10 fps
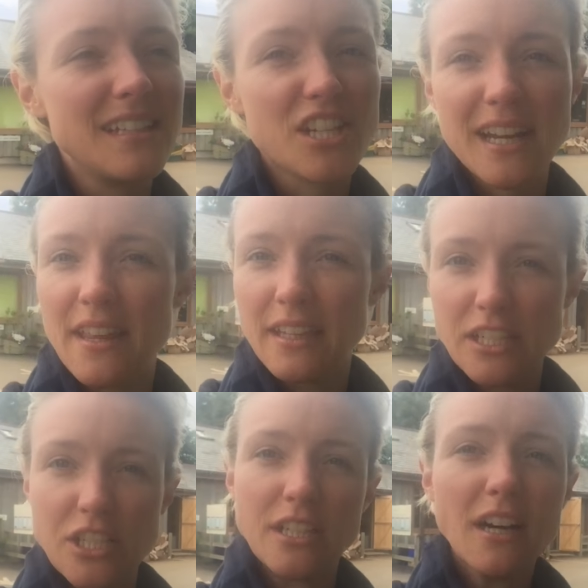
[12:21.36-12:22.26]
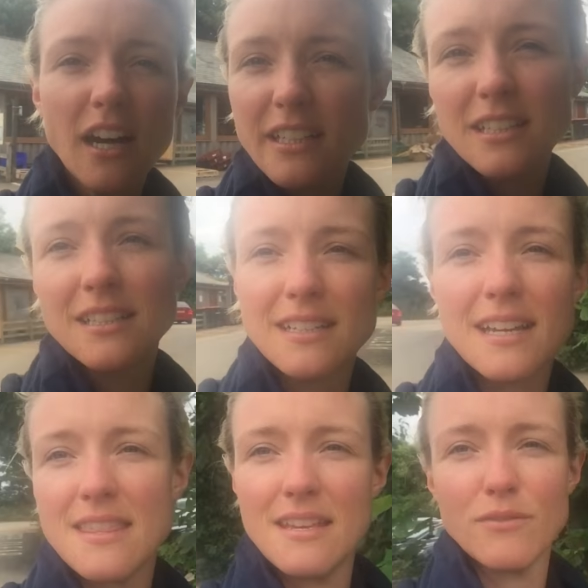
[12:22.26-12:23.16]
check out the kitchen garden,
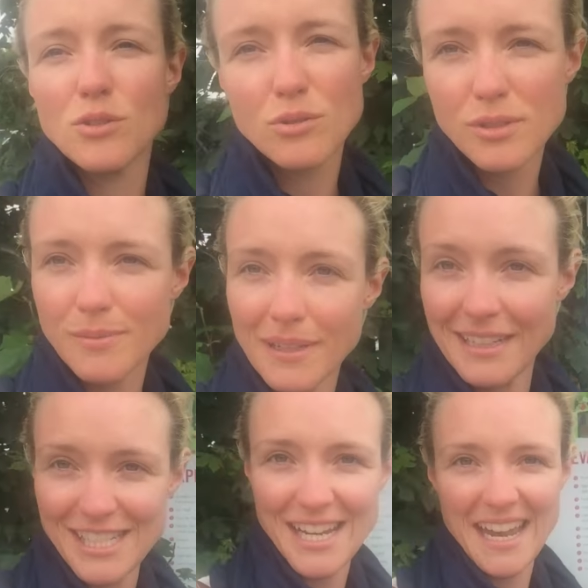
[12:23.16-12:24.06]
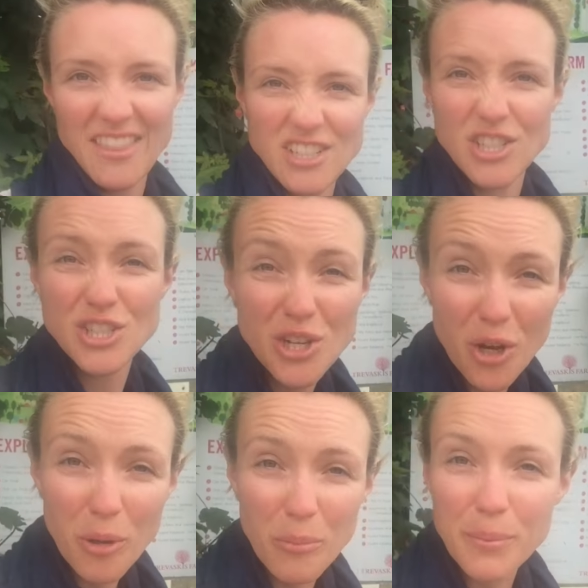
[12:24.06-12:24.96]
and then of course we're gonna check out the
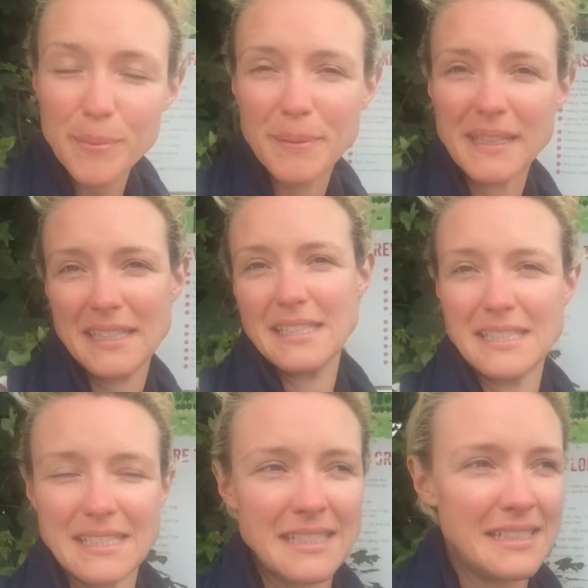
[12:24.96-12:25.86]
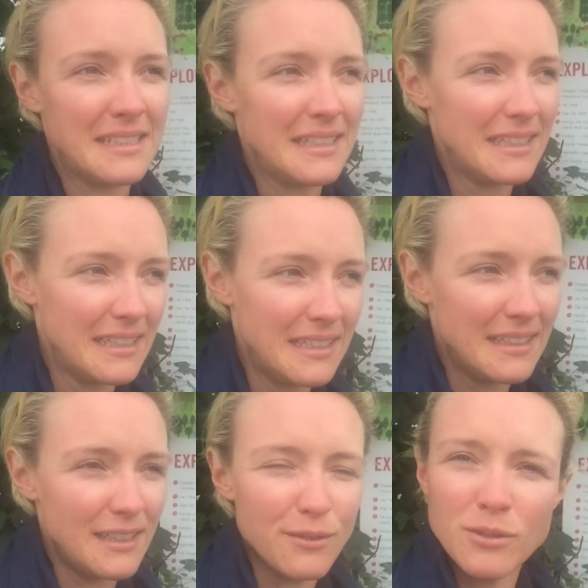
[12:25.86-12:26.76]
shop, because
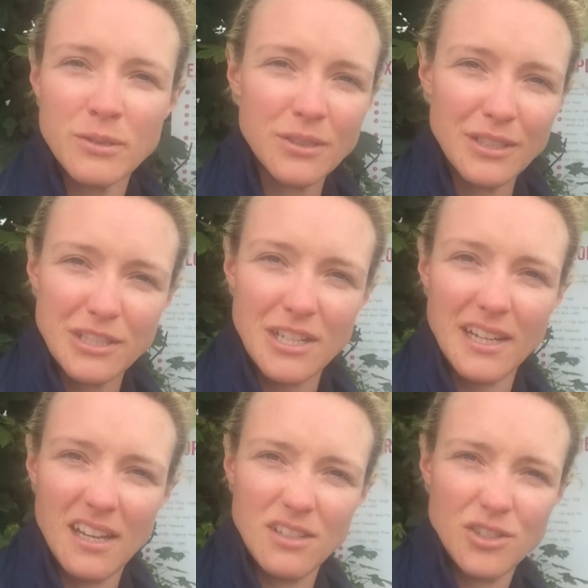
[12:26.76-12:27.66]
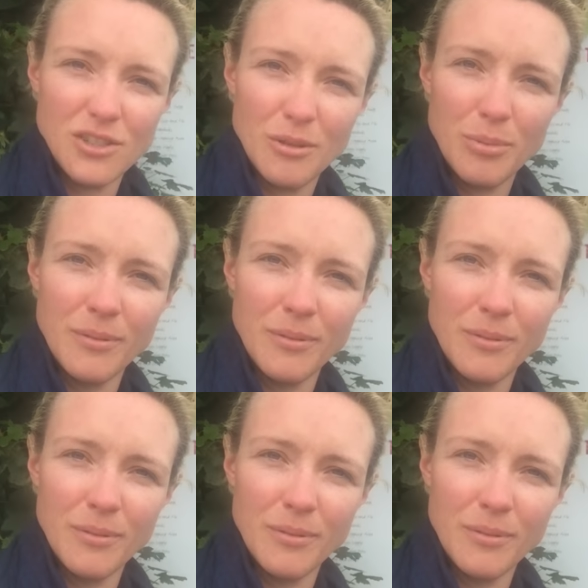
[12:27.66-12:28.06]
you've always got to check out the shop.